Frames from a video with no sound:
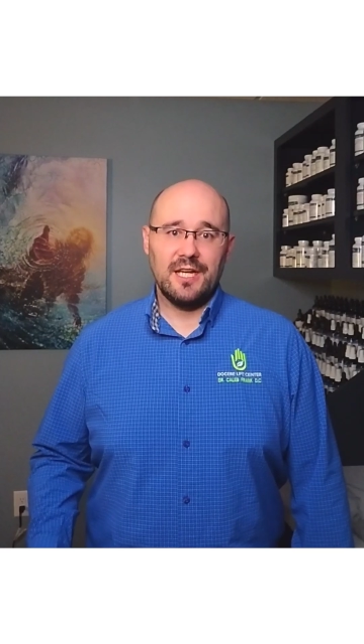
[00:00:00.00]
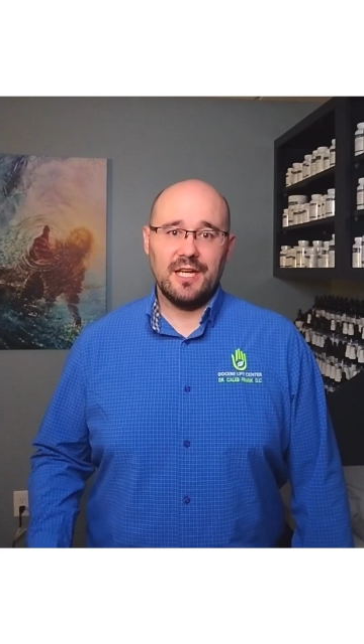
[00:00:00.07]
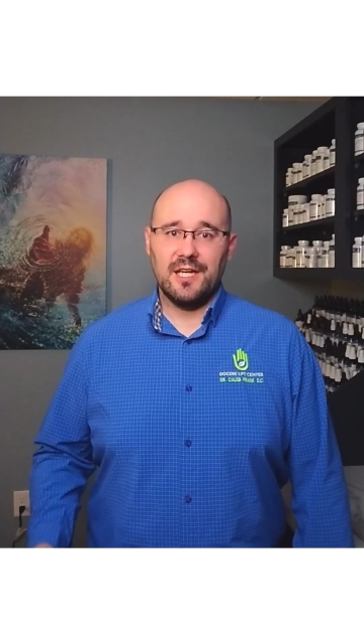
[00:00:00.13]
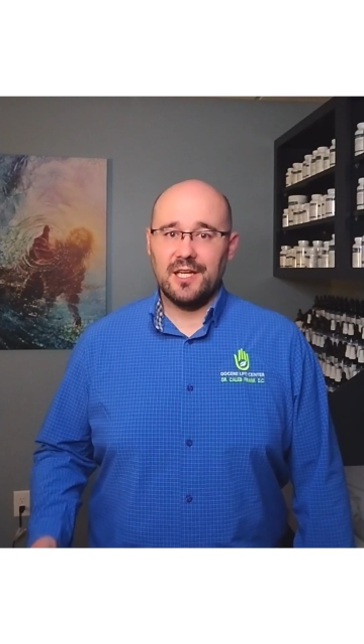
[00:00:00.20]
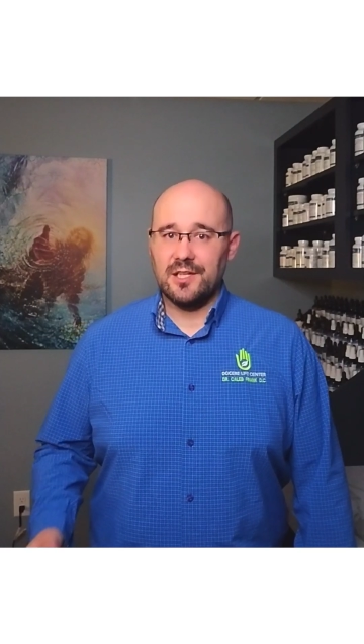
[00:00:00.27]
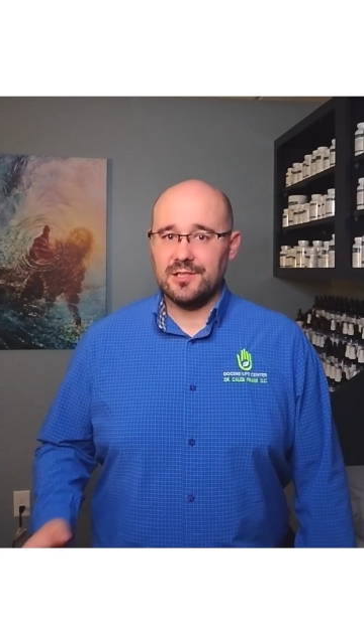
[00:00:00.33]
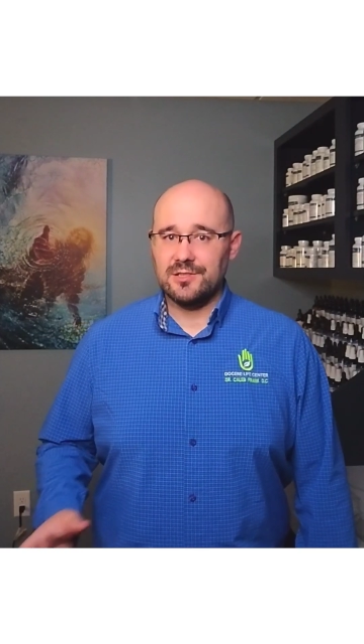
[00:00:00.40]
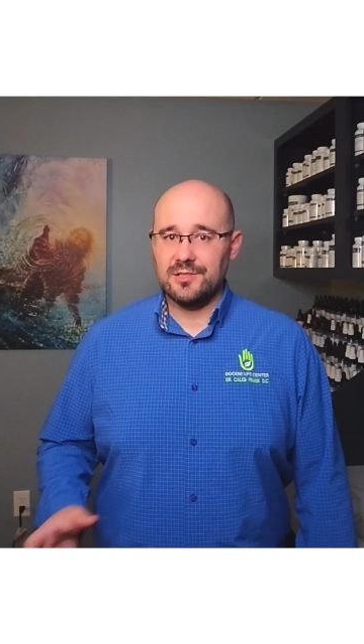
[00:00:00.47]

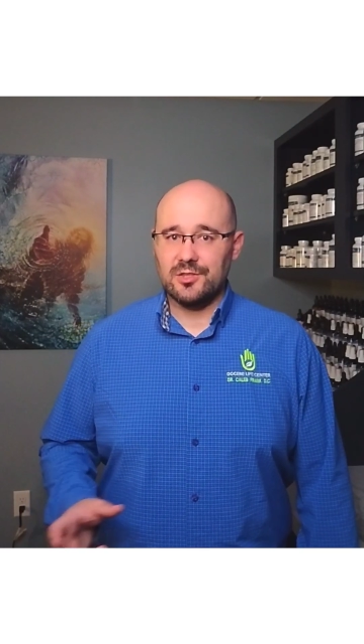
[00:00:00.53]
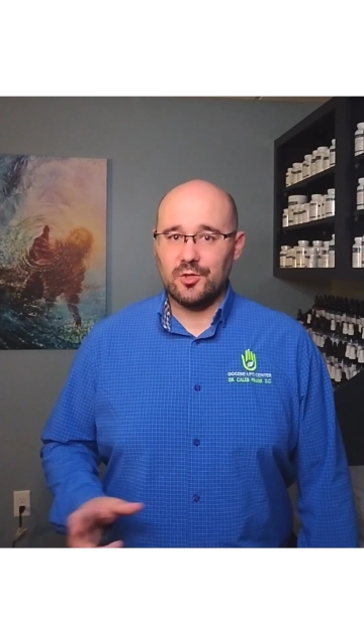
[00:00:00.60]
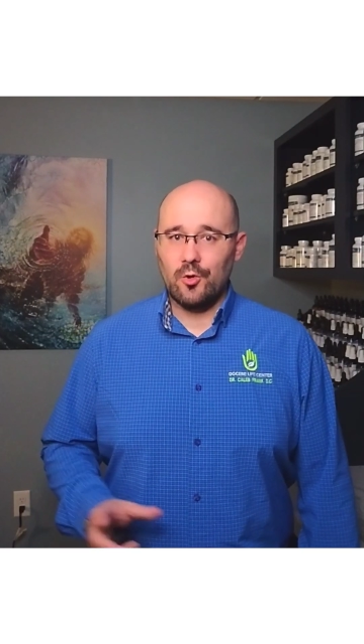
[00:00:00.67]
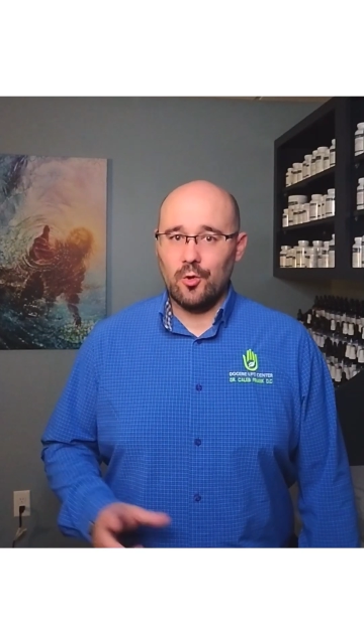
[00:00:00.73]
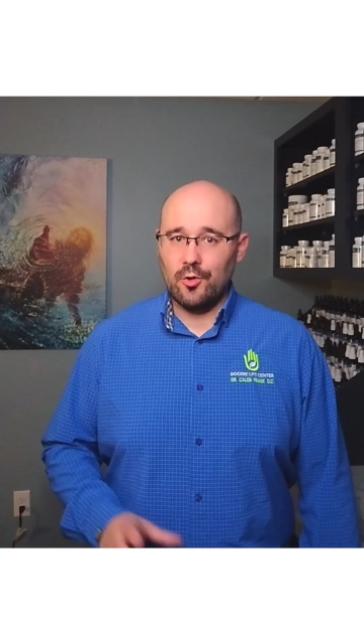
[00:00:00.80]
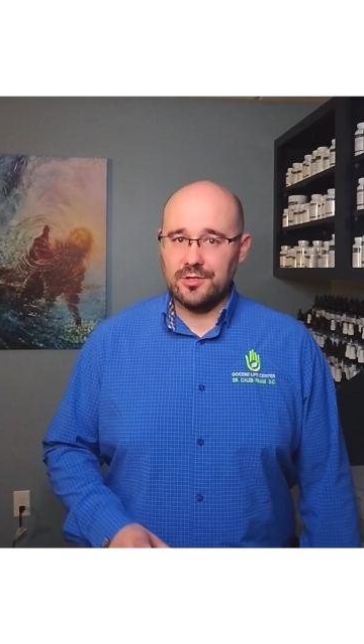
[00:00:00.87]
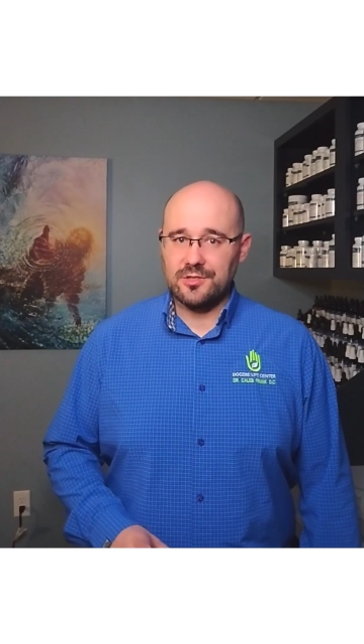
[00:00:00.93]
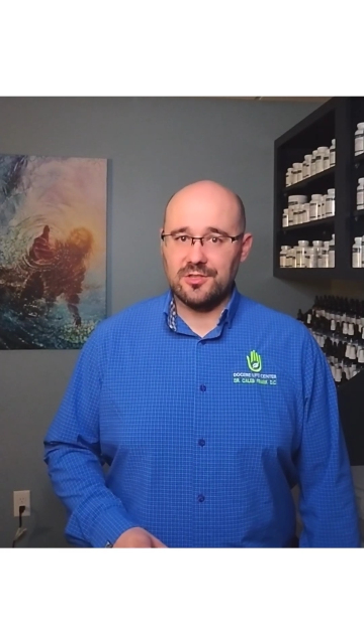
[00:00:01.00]
and
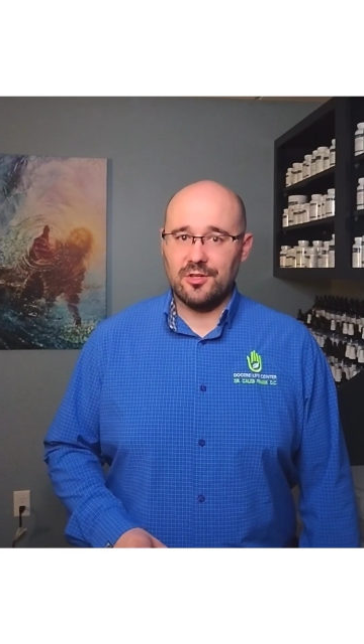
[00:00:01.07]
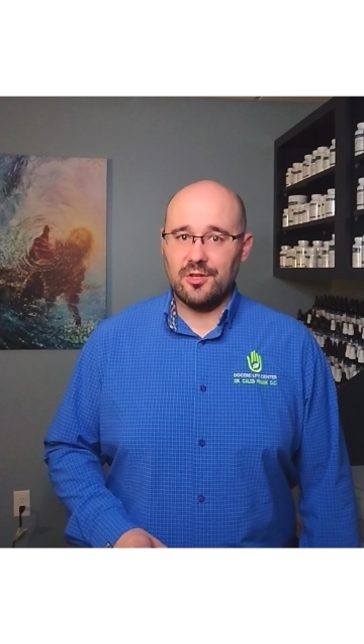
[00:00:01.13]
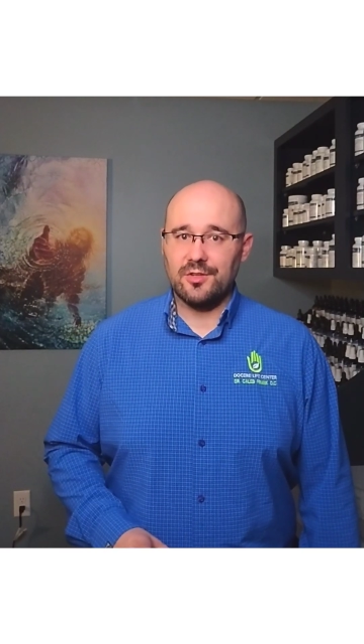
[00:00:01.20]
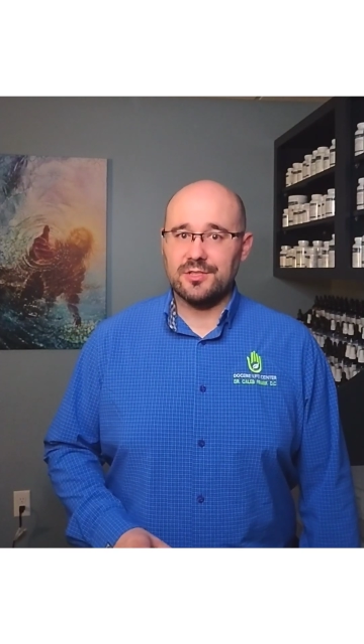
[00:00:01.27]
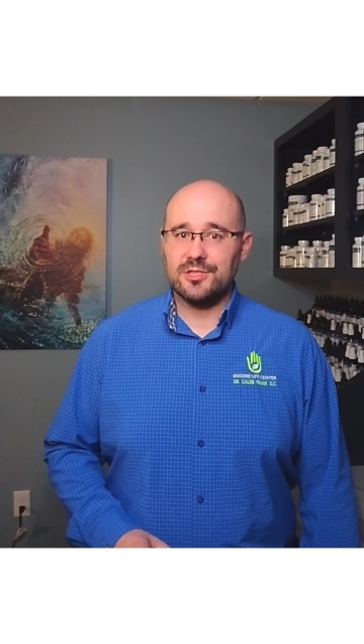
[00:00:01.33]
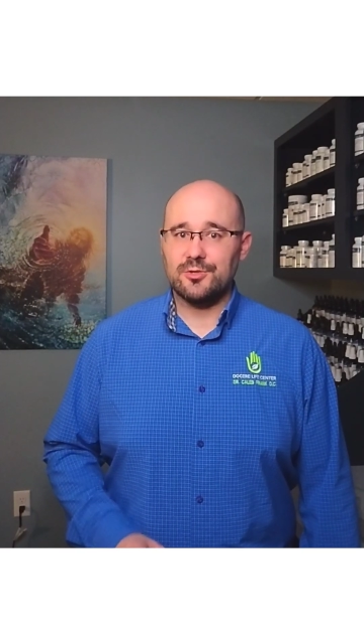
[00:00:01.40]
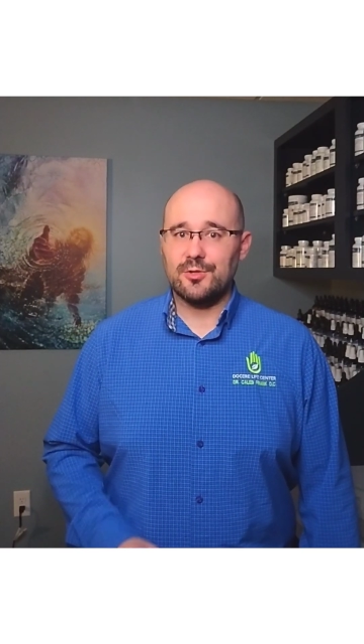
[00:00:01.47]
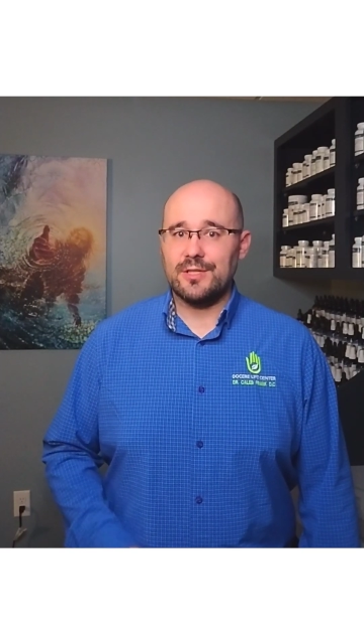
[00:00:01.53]
cortisol,
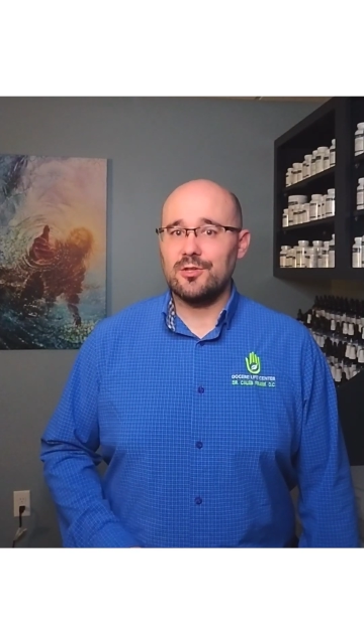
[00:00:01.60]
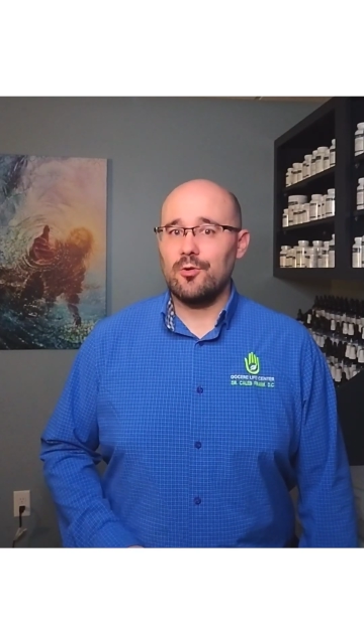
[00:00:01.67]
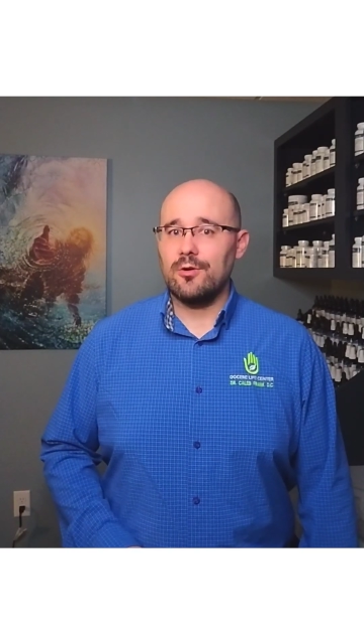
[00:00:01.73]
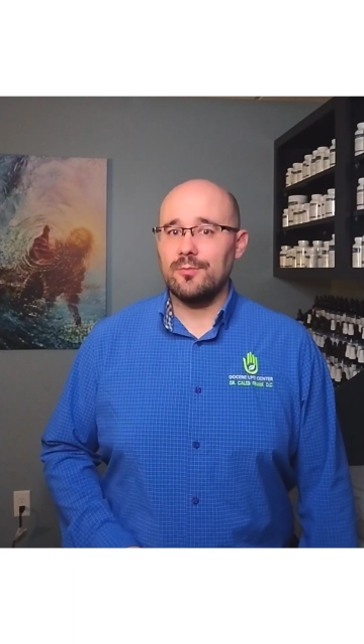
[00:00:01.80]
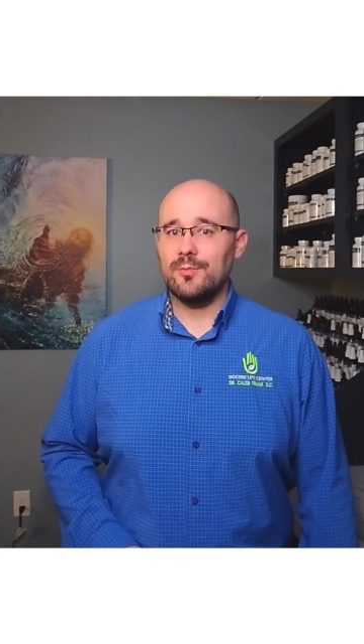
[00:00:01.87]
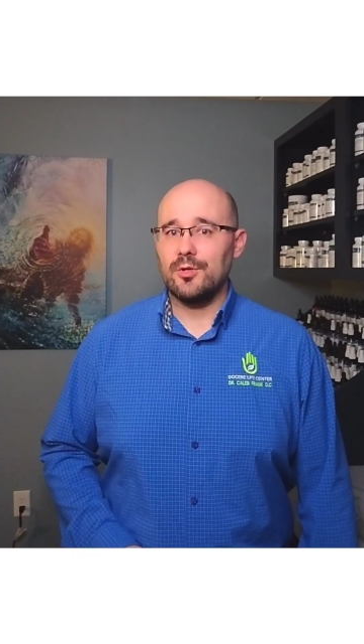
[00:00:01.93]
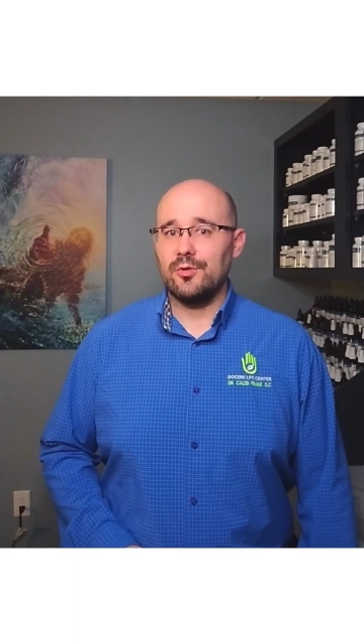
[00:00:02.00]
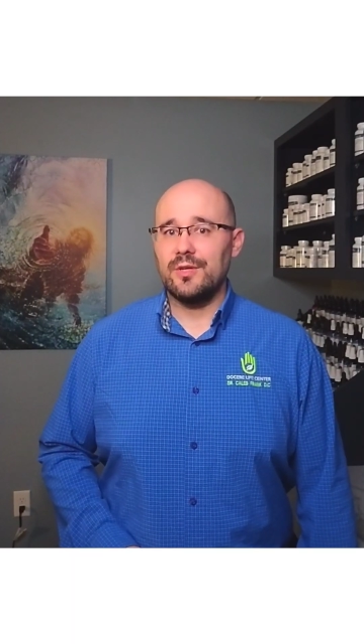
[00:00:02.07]
the stress
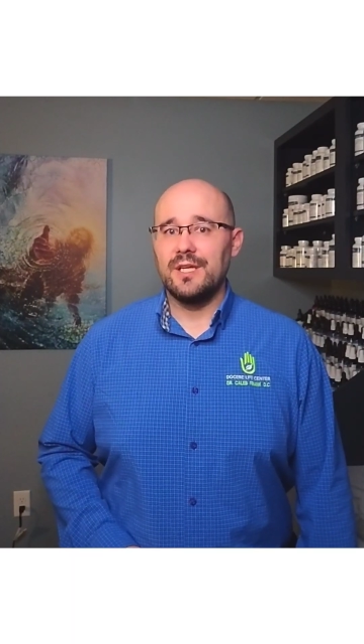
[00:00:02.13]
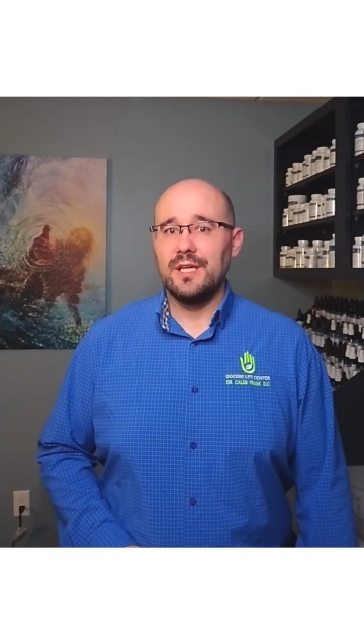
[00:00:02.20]
hormone,